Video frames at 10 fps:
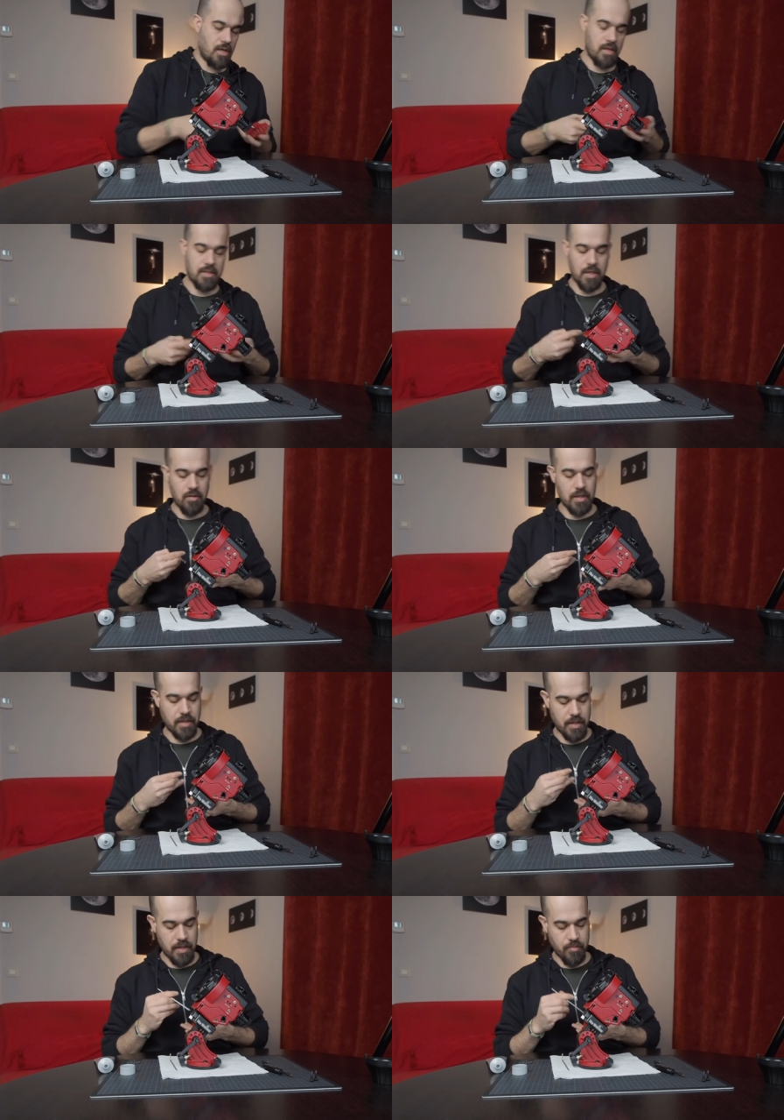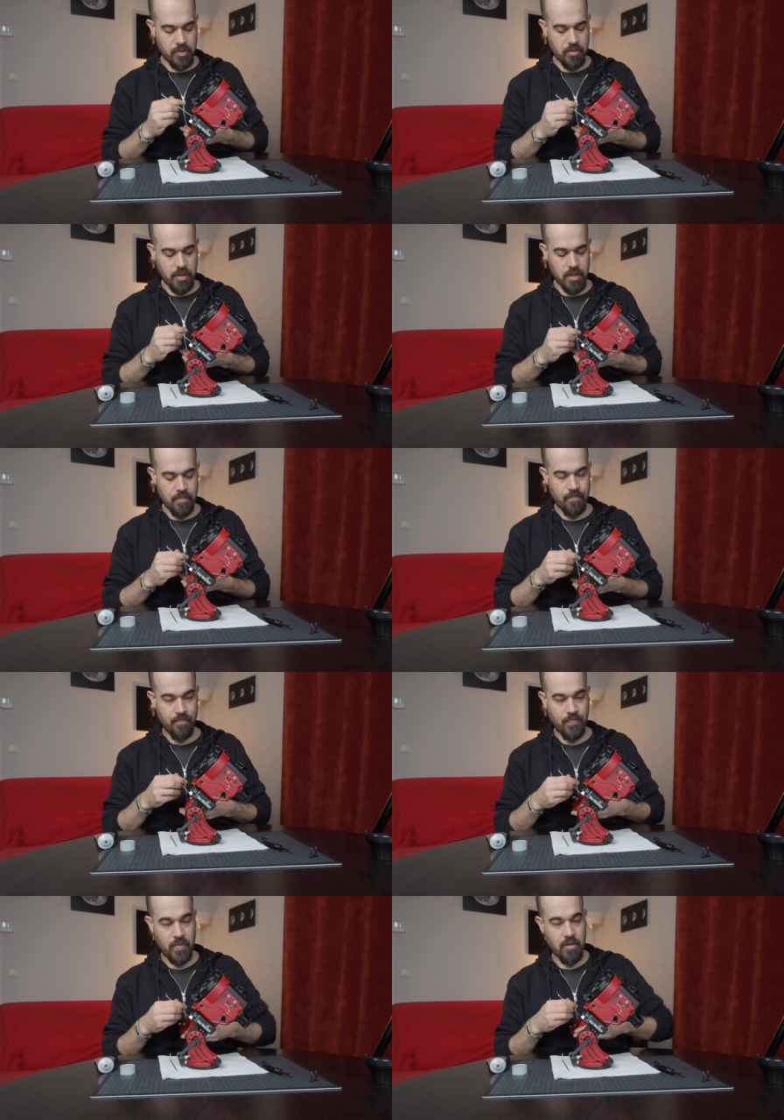hexagonal key number 3
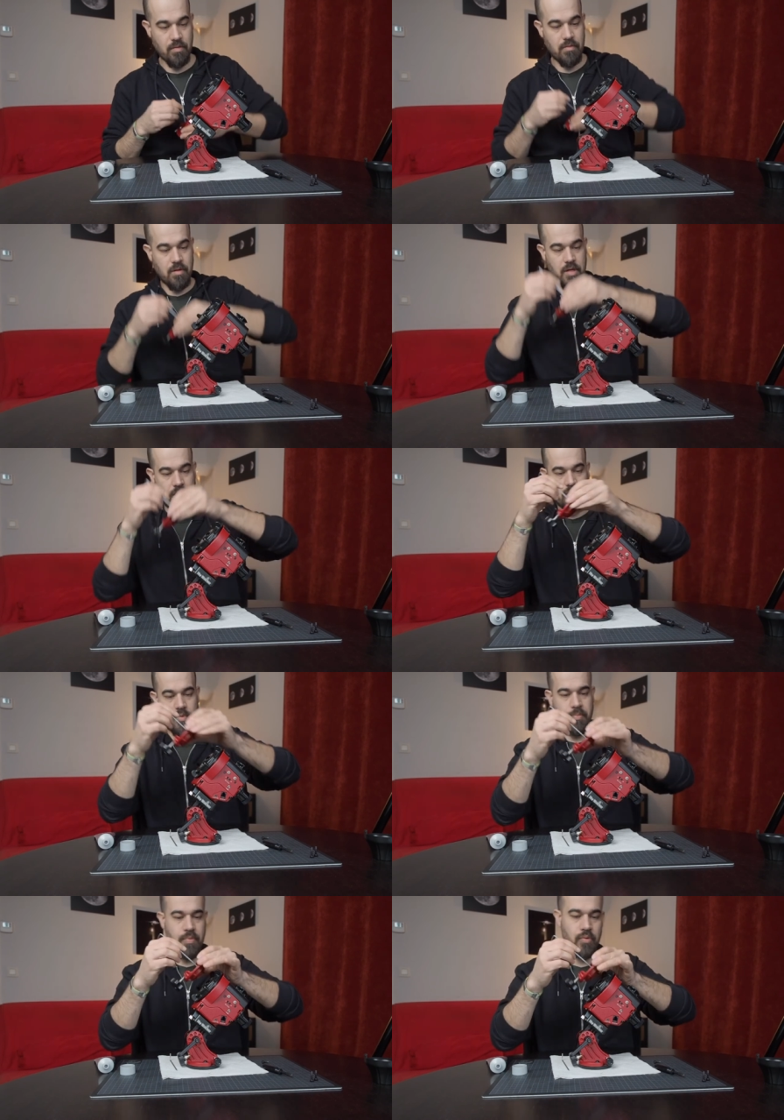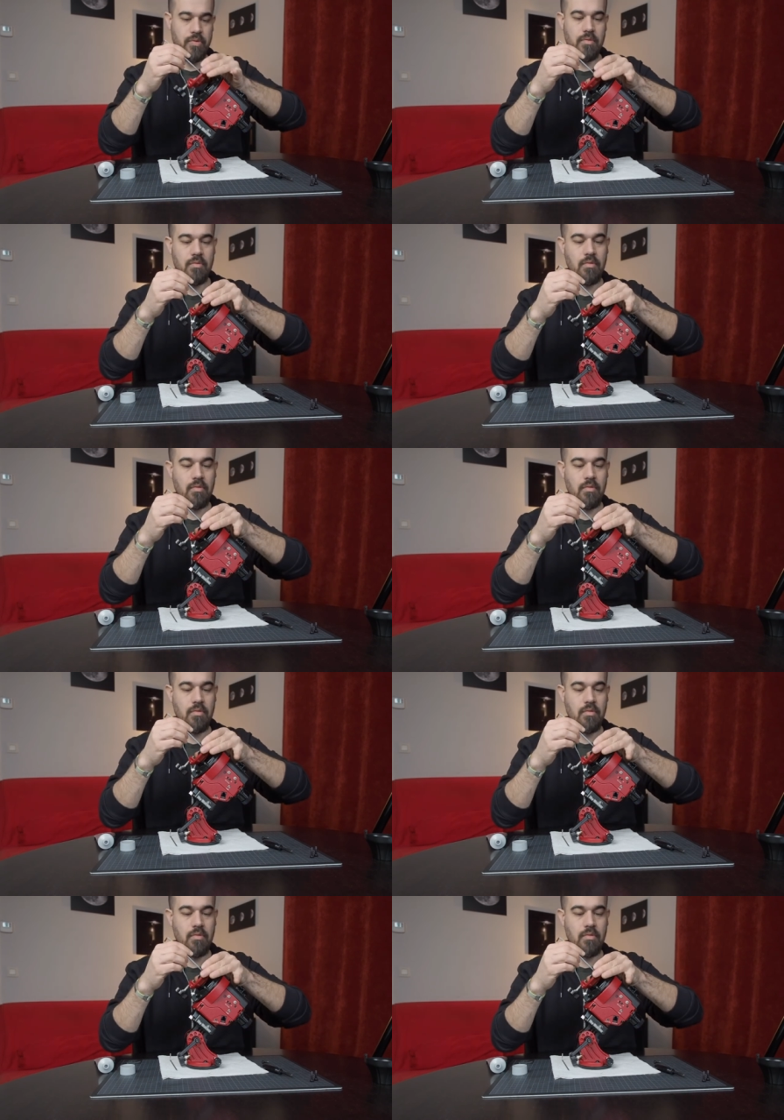and we put